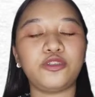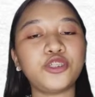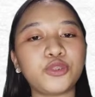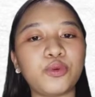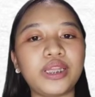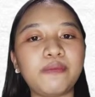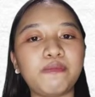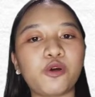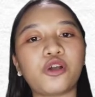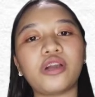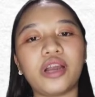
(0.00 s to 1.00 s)
usually
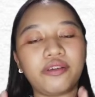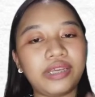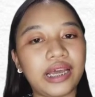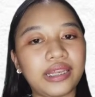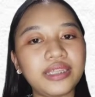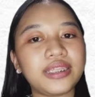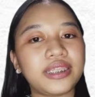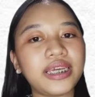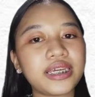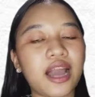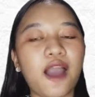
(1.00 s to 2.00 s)
more
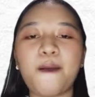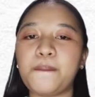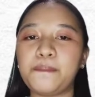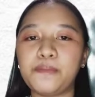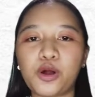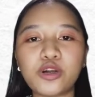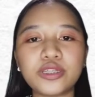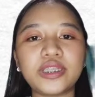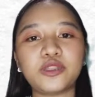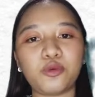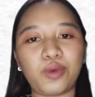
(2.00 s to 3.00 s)
realistic, more
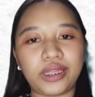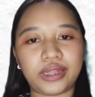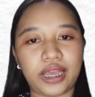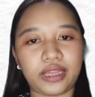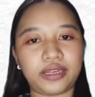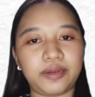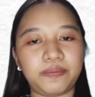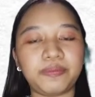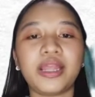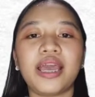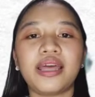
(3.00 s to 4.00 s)
situated.
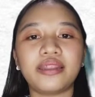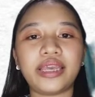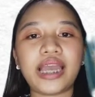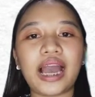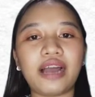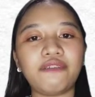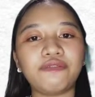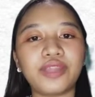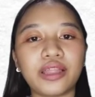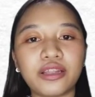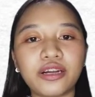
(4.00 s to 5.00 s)
They
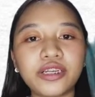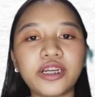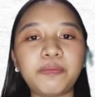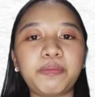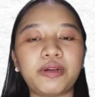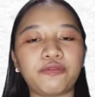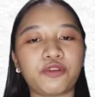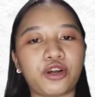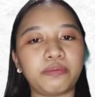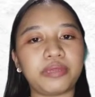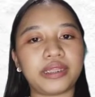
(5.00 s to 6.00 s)
have the learner
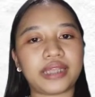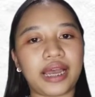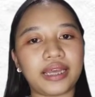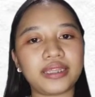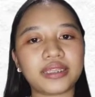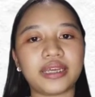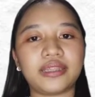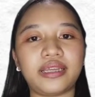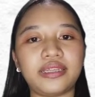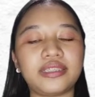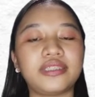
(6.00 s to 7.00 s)
perform the task
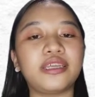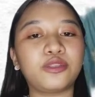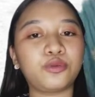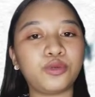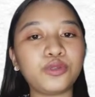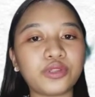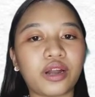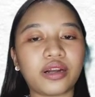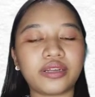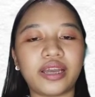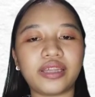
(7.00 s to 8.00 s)
that is the true
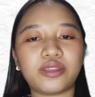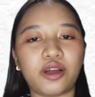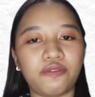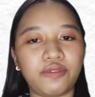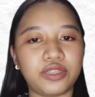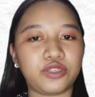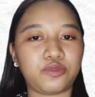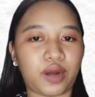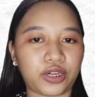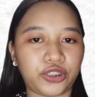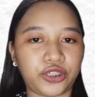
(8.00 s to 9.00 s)
target of
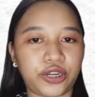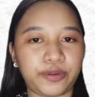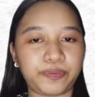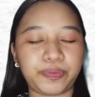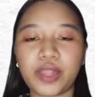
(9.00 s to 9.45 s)
instruction.